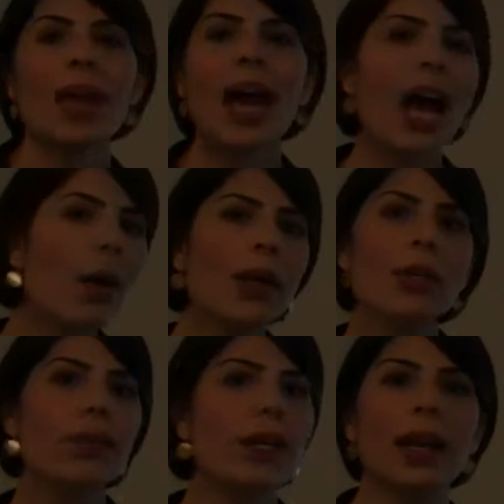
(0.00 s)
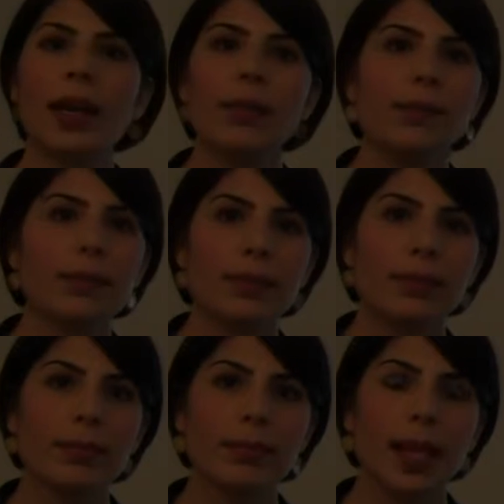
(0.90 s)
how are you feeling?
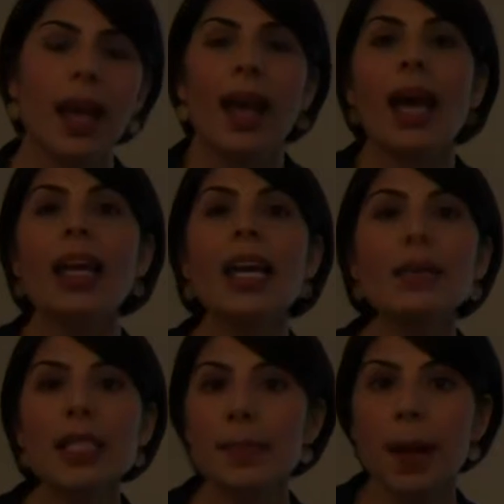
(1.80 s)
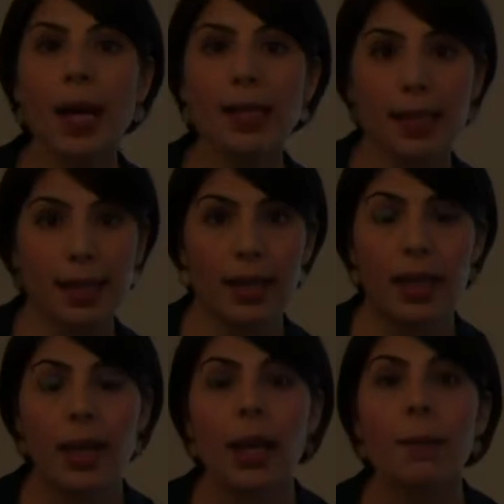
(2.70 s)
And I responded
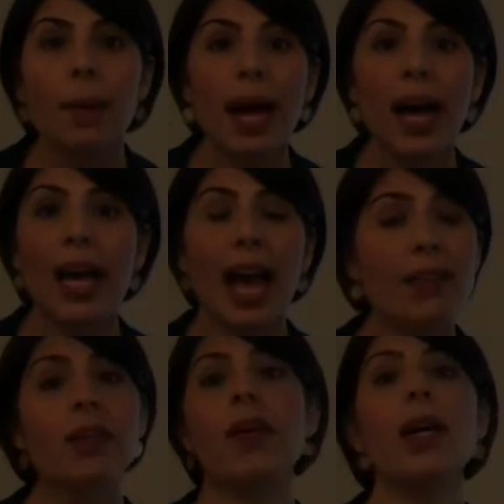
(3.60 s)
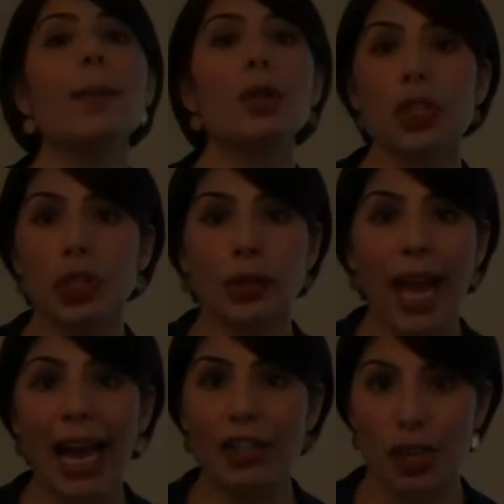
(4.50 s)
by having a very emotional
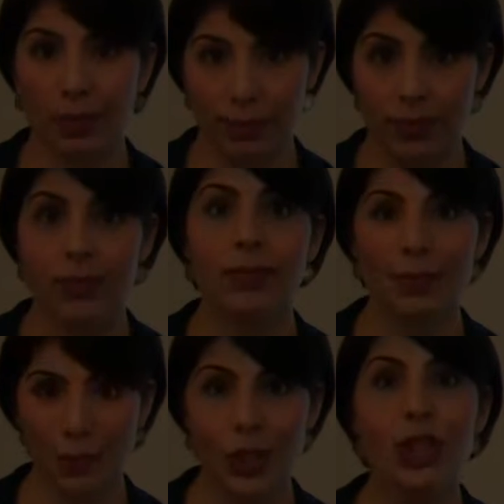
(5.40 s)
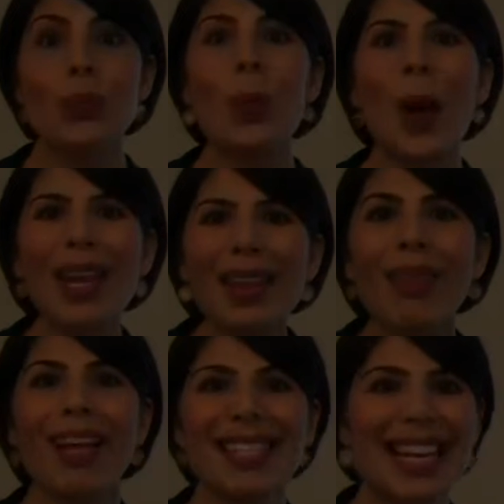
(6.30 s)
reaction, which is one of the
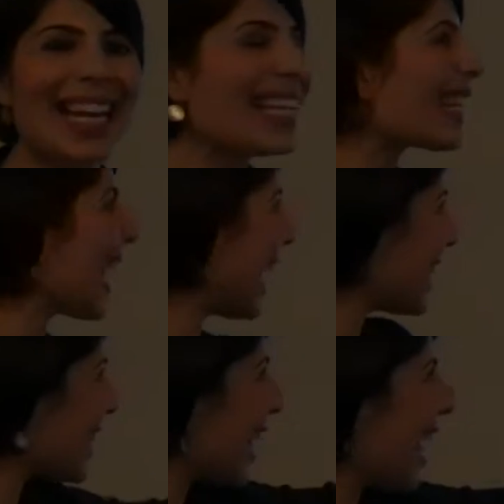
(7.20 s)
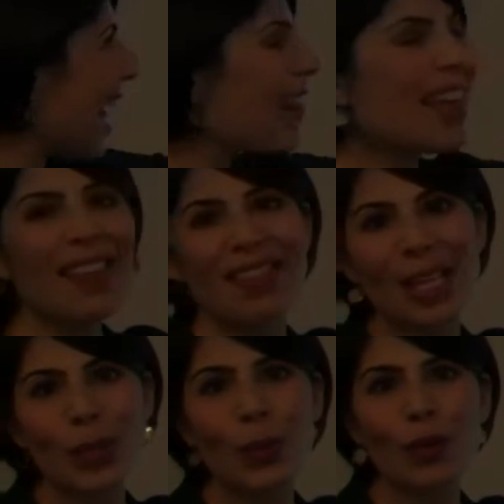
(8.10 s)
things that indicates that
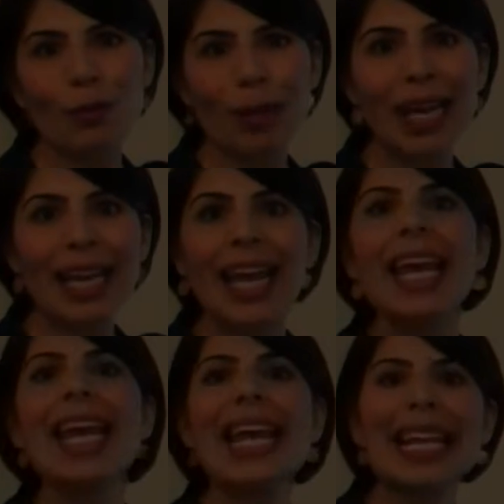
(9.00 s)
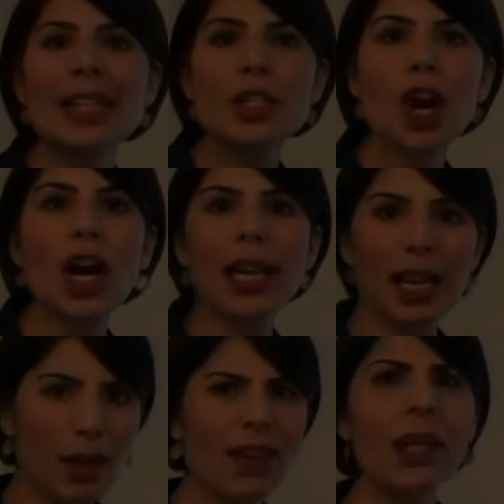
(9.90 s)
this would have been hitting the target,
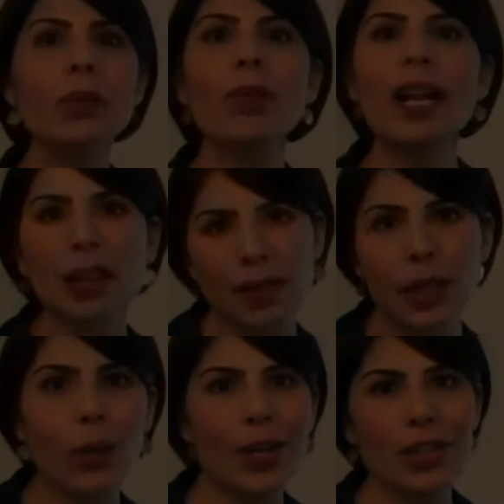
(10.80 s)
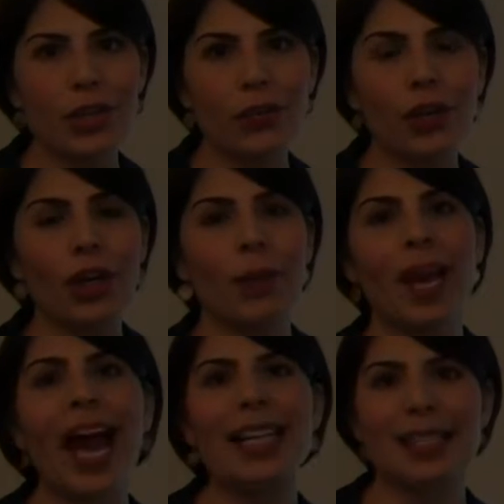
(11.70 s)
a very relevant question for her to be
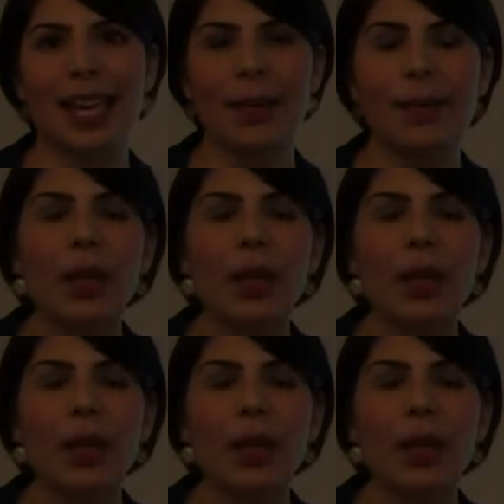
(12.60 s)
asking.